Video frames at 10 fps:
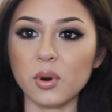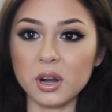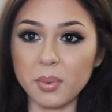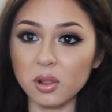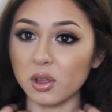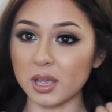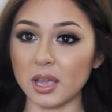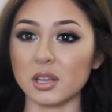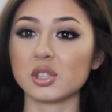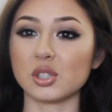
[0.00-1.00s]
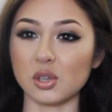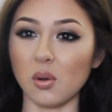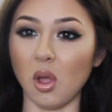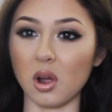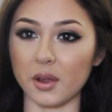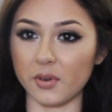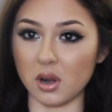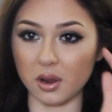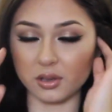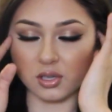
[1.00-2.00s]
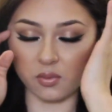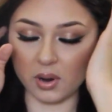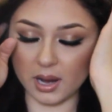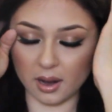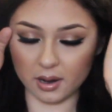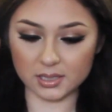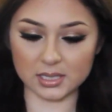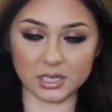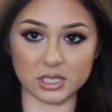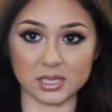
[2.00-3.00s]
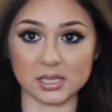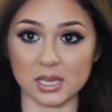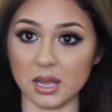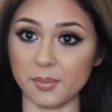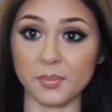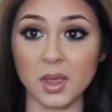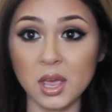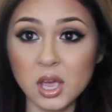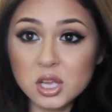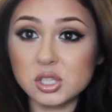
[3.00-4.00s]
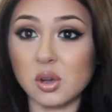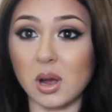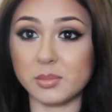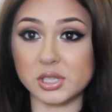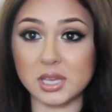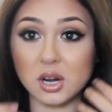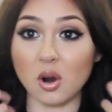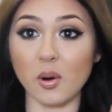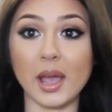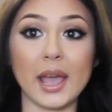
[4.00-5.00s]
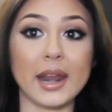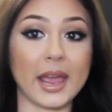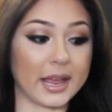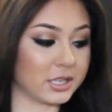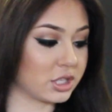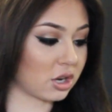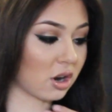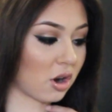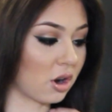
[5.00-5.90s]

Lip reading: worry about looking so long if you're not used to wearing hair extensions. So I'm just gonna go ahead and start